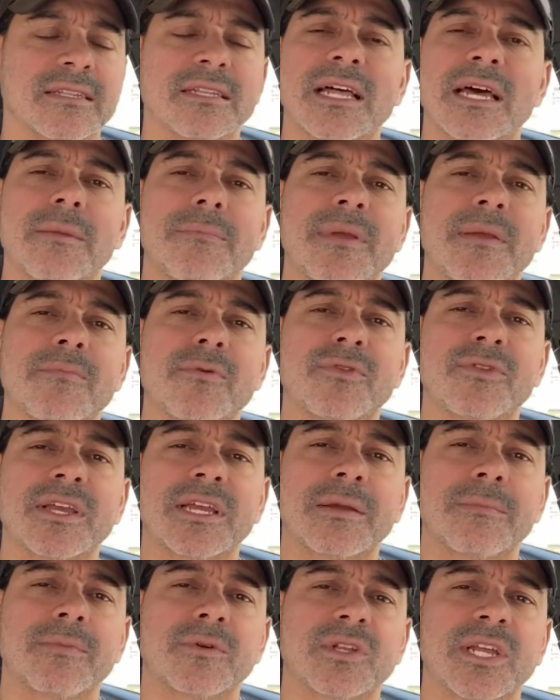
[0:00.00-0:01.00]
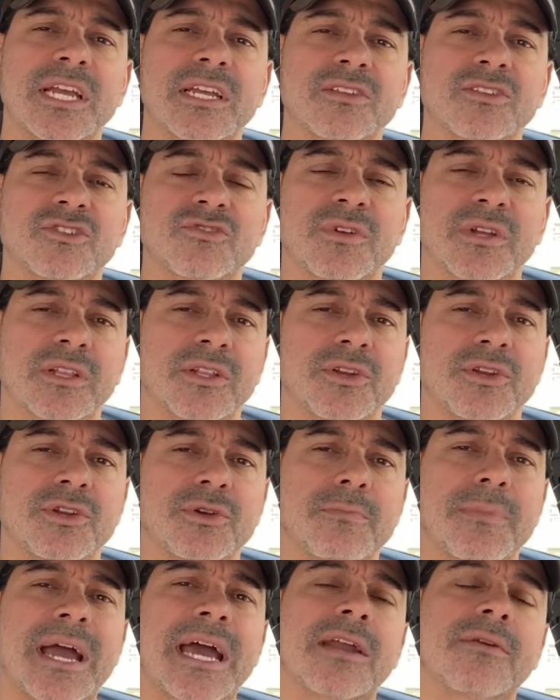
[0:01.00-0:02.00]
A lot of people think it pertains strictly to
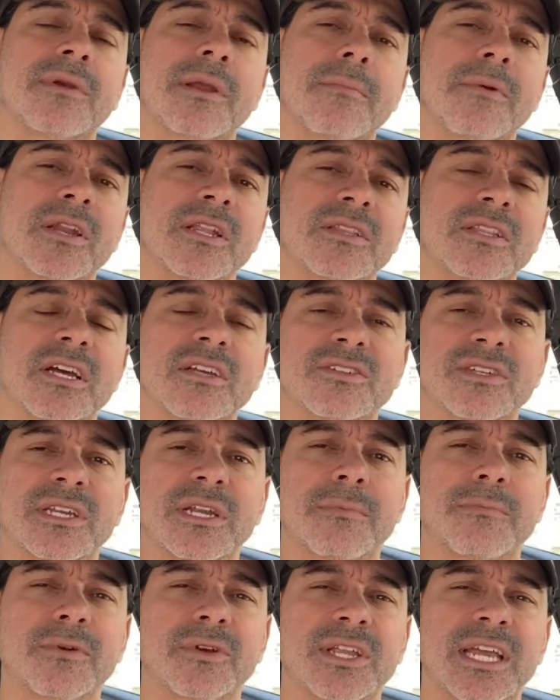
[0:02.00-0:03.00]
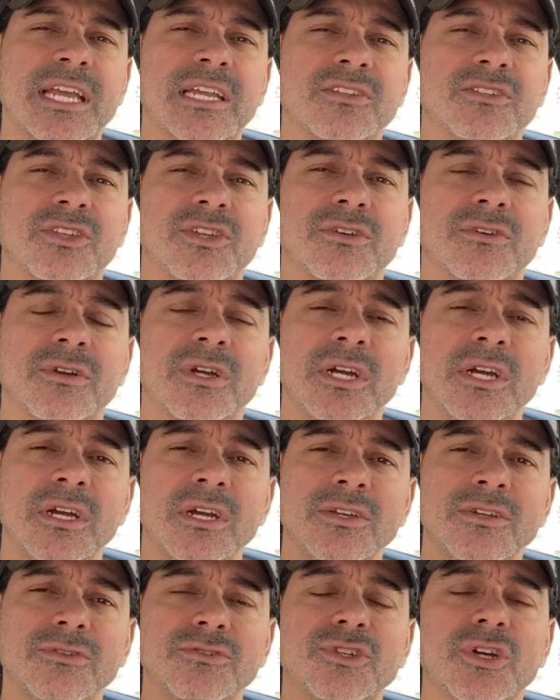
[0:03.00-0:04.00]
your battery, but it doesn't. It pertains to
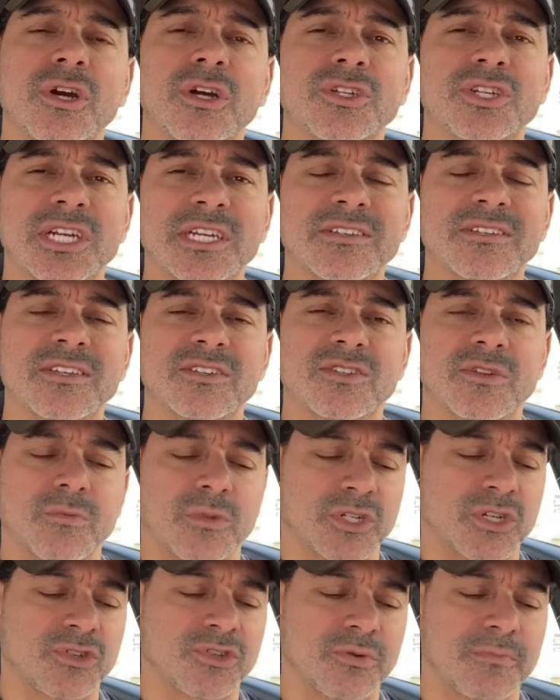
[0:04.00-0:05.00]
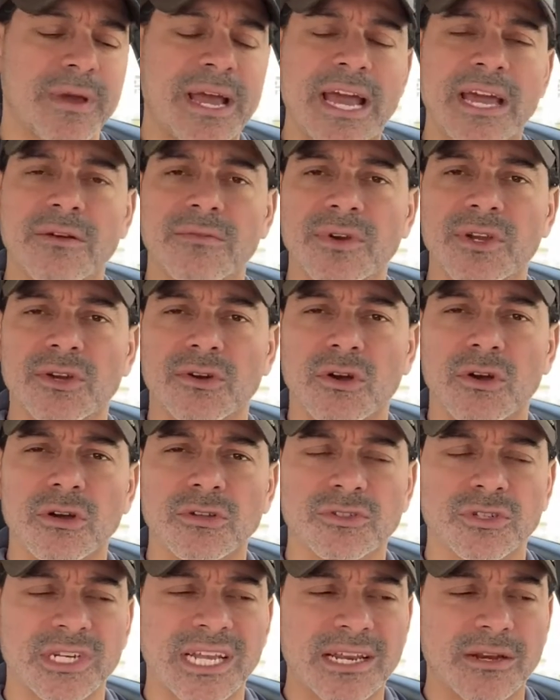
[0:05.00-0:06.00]
your charging system, which is your battery, your
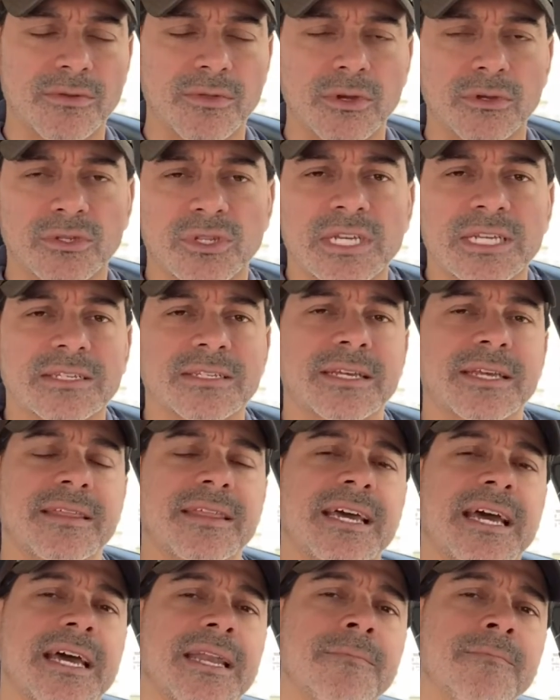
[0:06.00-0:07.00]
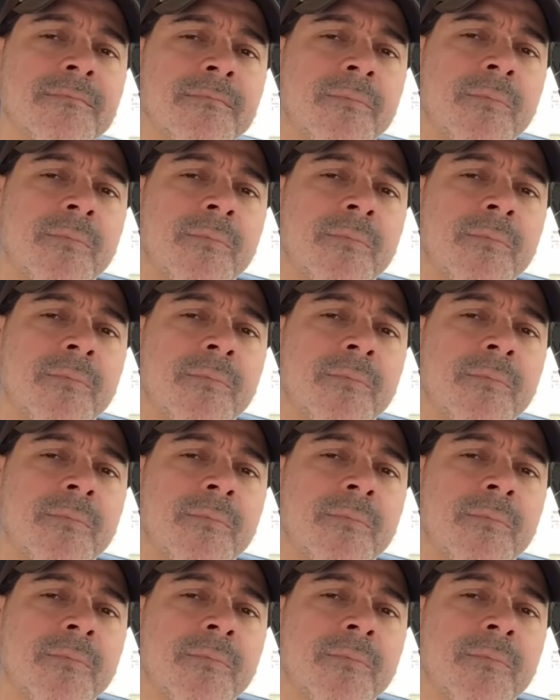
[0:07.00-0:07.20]
alternator, those things like that.